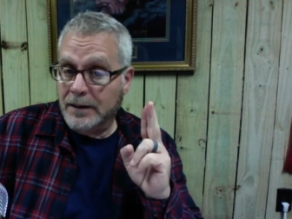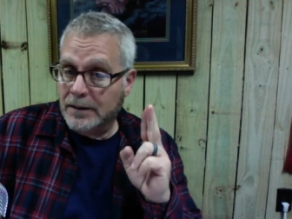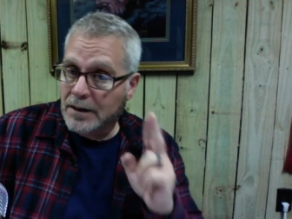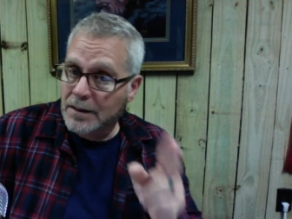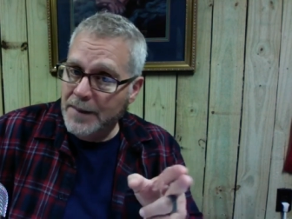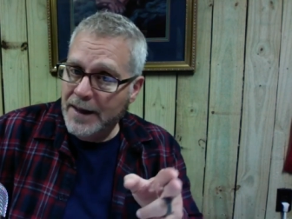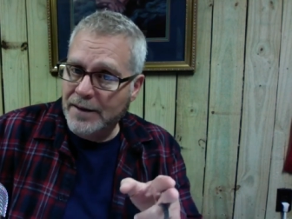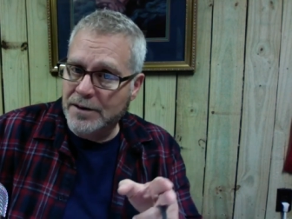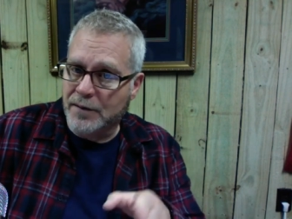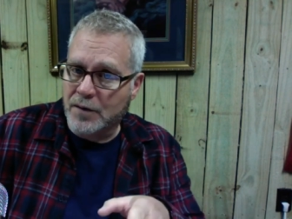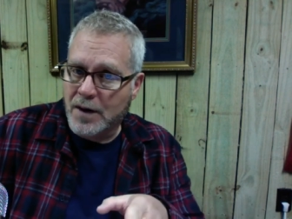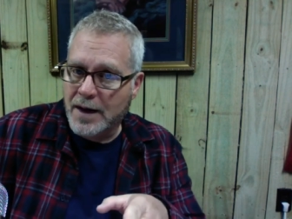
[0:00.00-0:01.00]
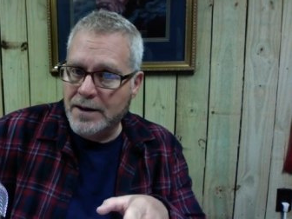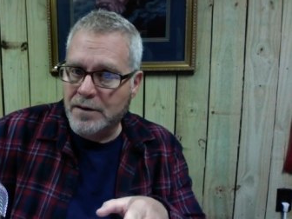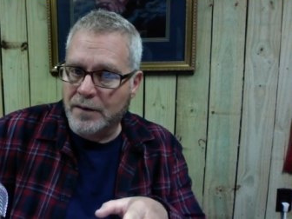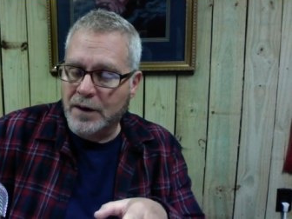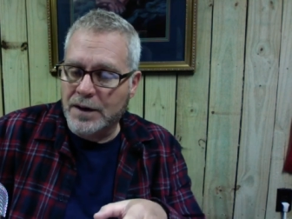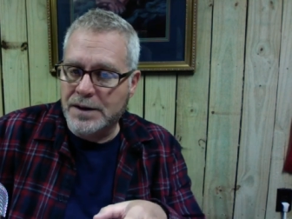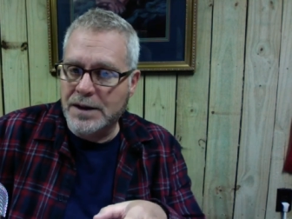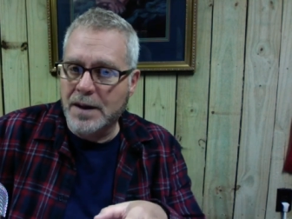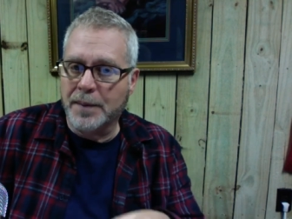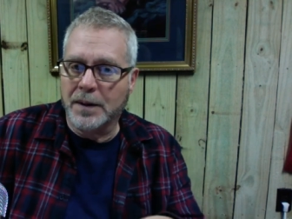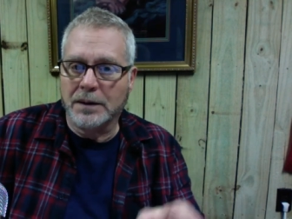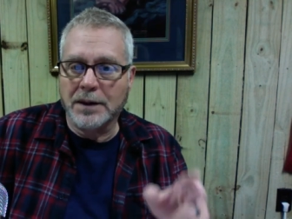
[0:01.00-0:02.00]
The commands of Christ are very
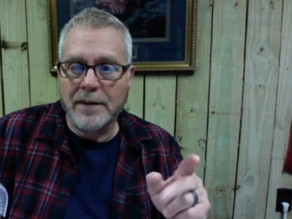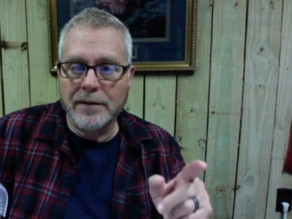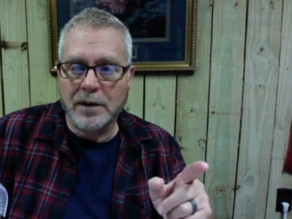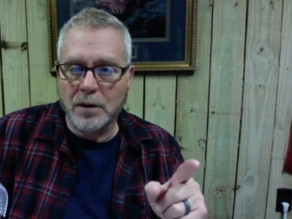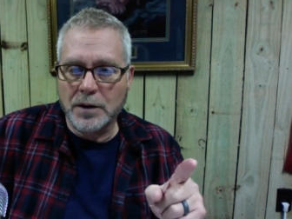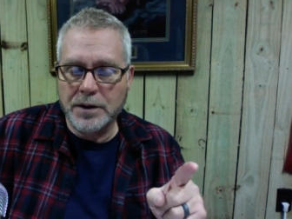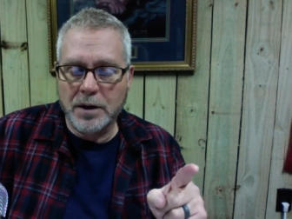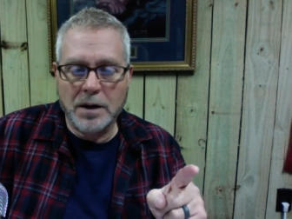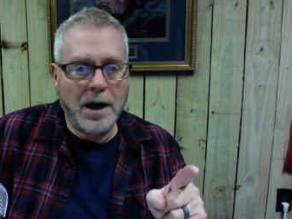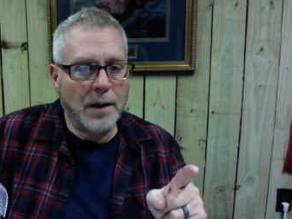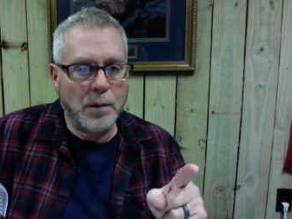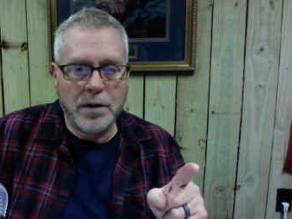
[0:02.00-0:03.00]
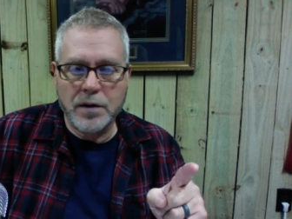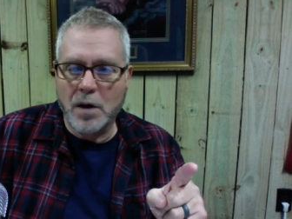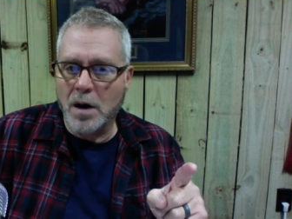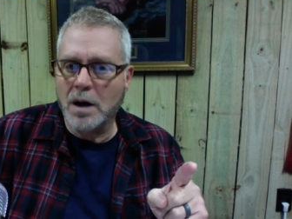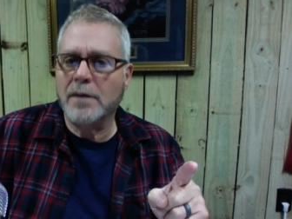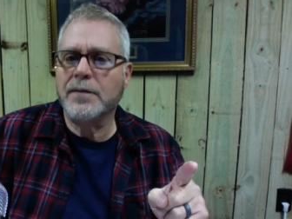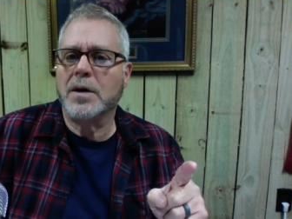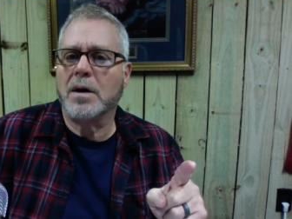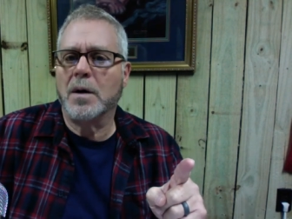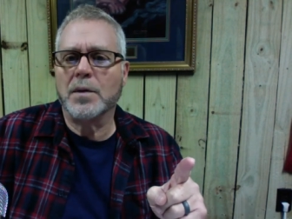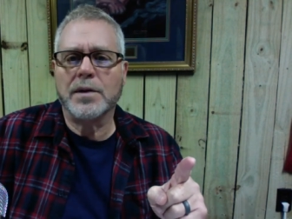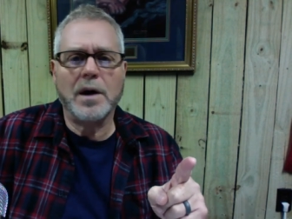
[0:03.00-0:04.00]
simple. Love the Lord your God with all of your
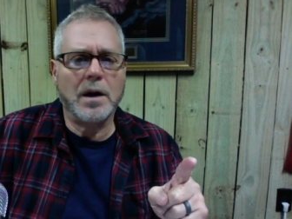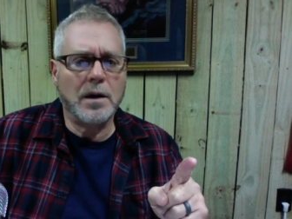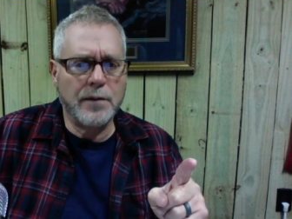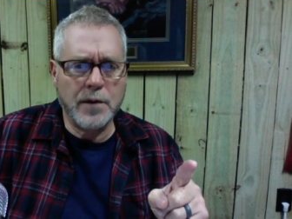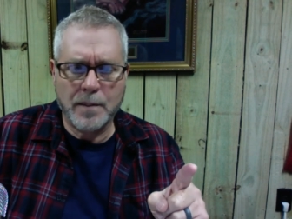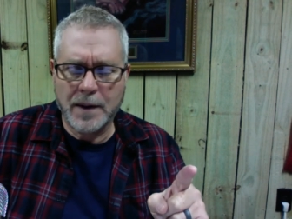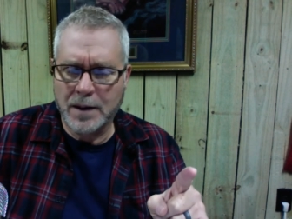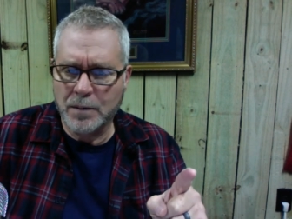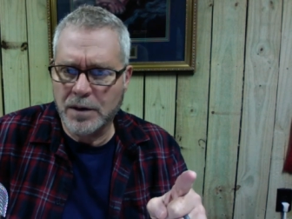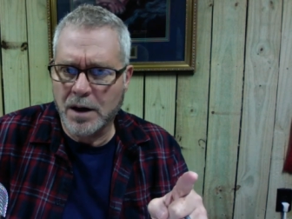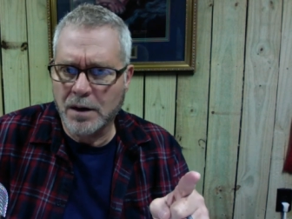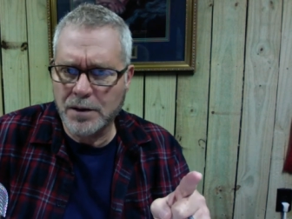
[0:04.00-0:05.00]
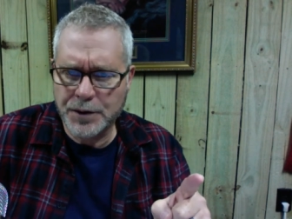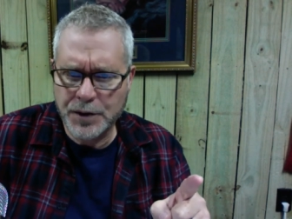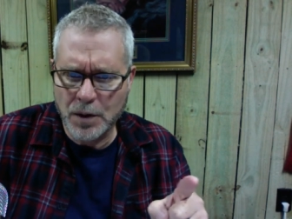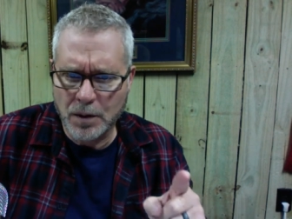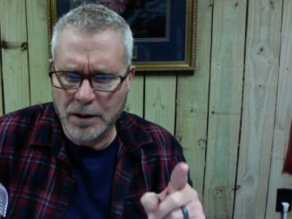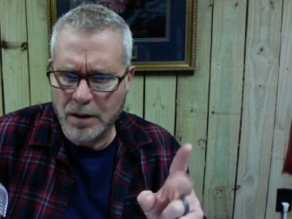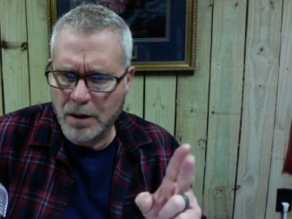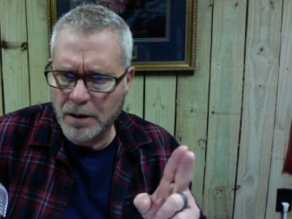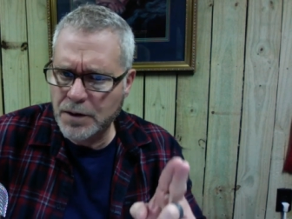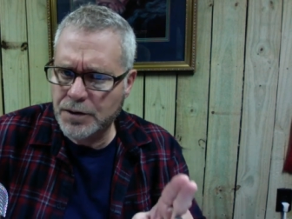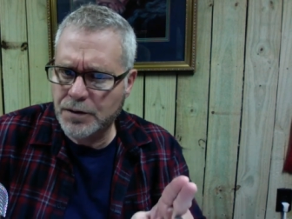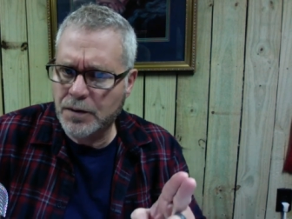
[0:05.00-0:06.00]
heart, with all of your mind, with all your soul and all
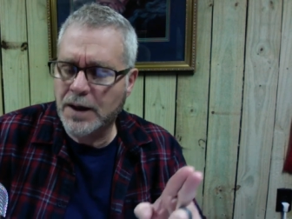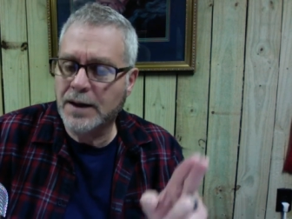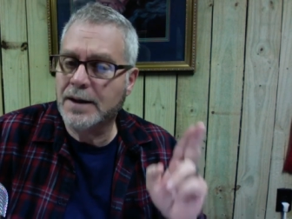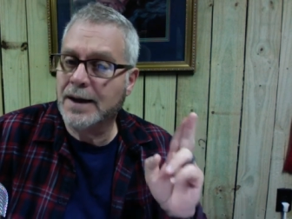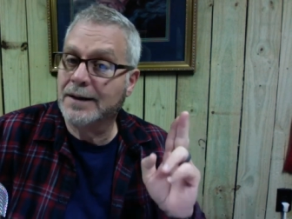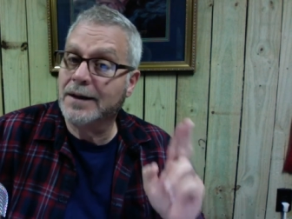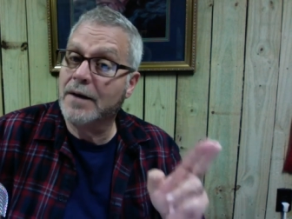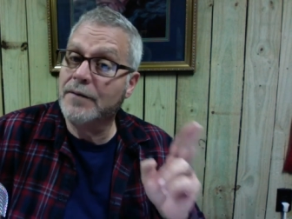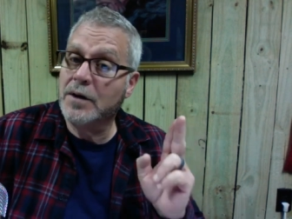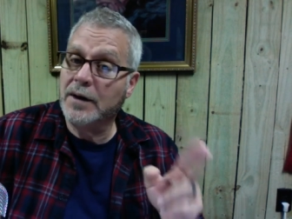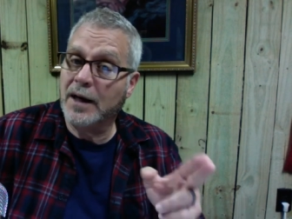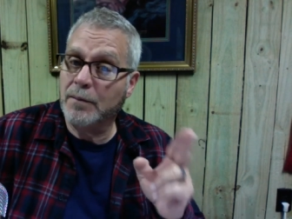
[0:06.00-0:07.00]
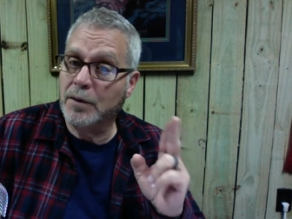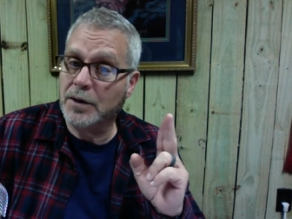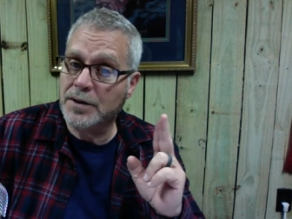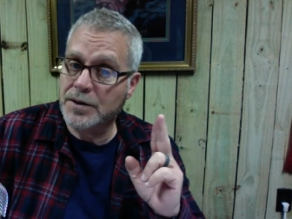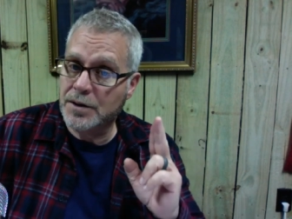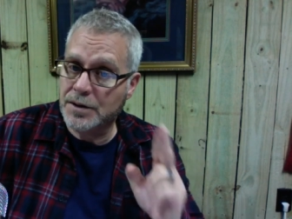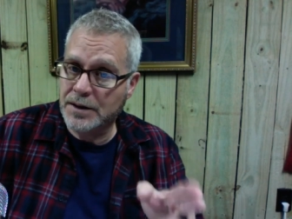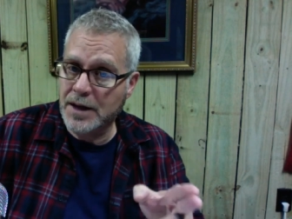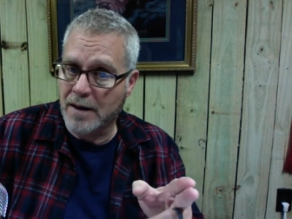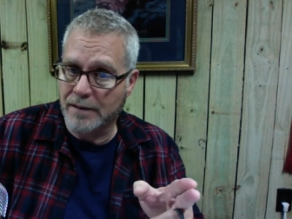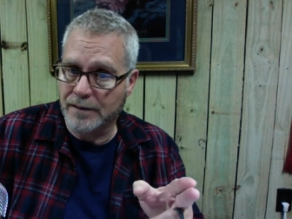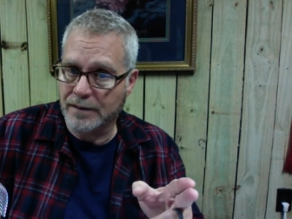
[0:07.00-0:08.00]
your strength, and love your neighbor as
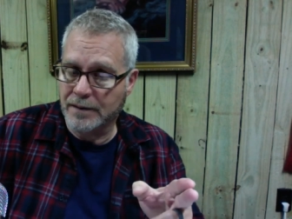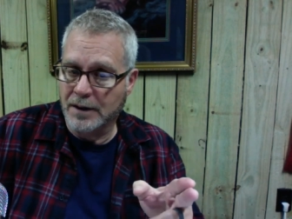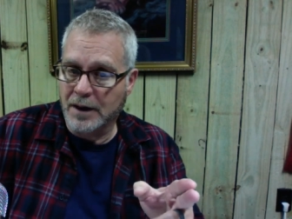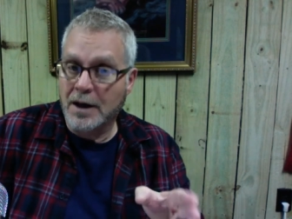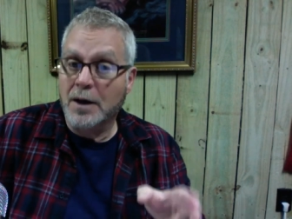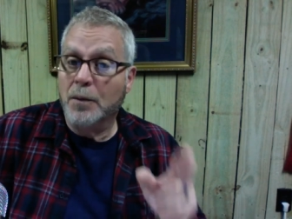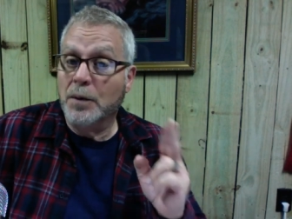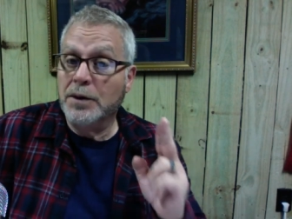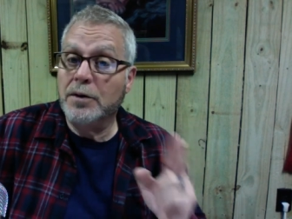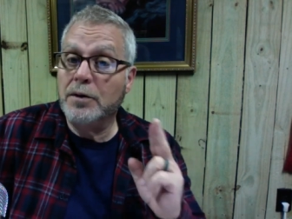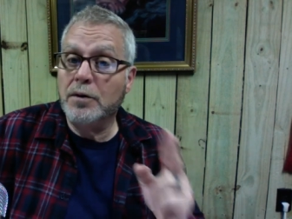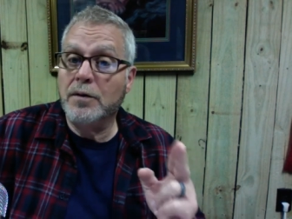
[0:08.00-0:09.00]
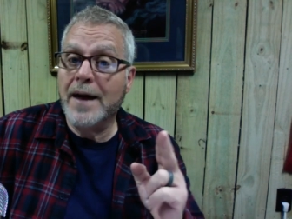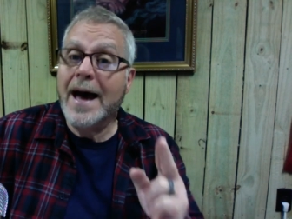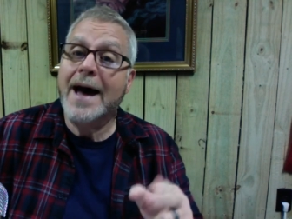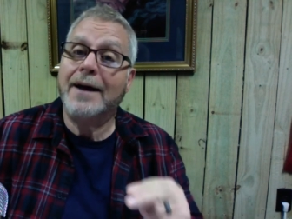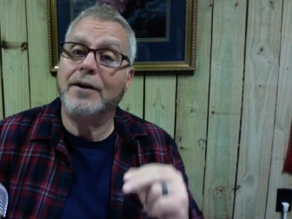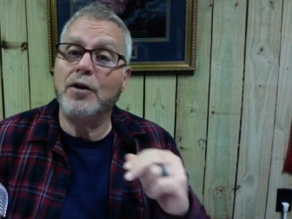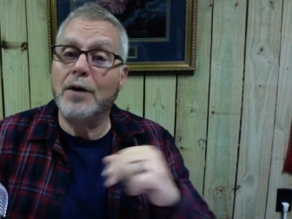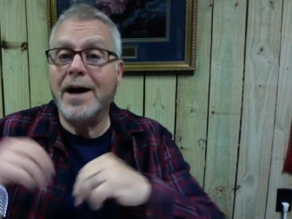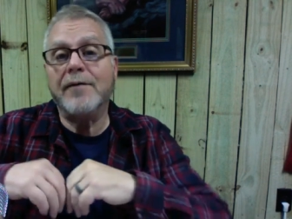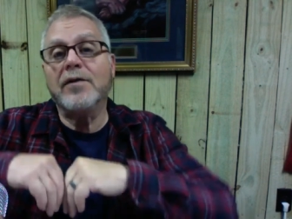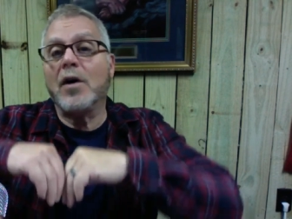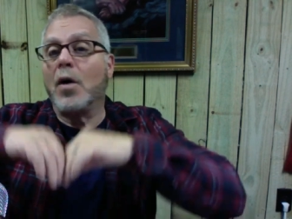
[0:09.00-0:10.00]
yourself. When you do that, you
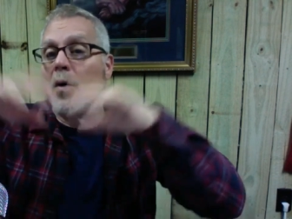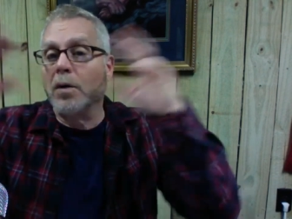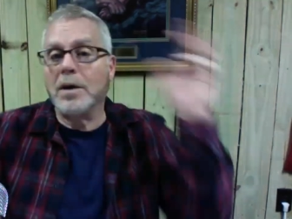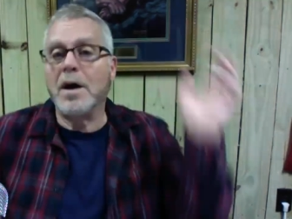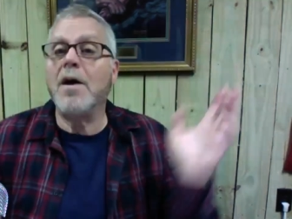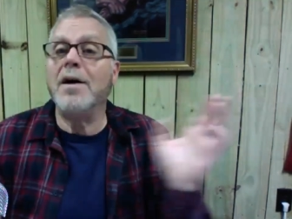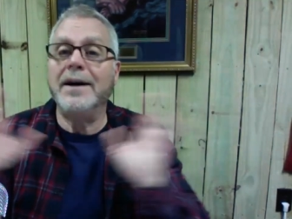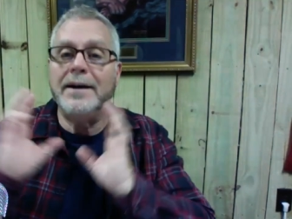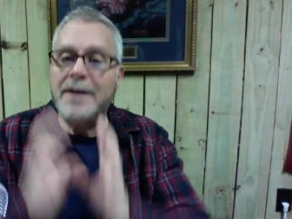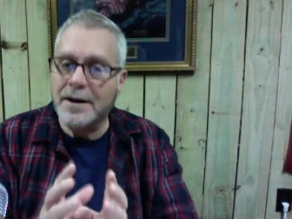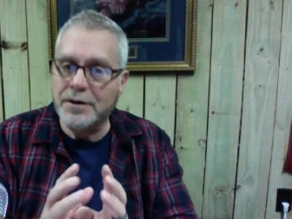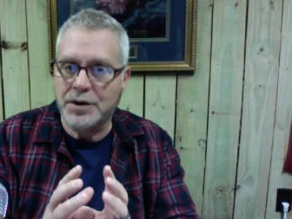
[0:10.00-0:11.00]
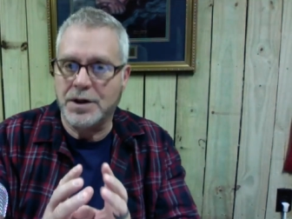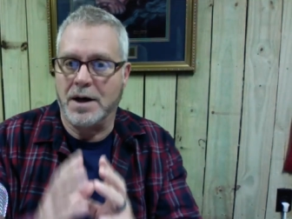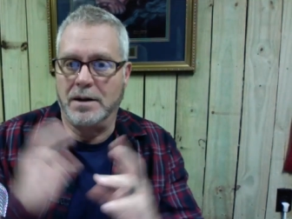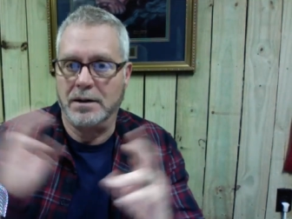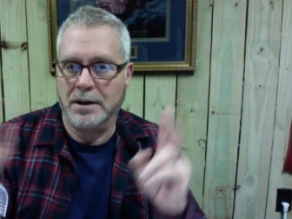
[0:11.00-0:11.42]
have the whole law in a nutshell,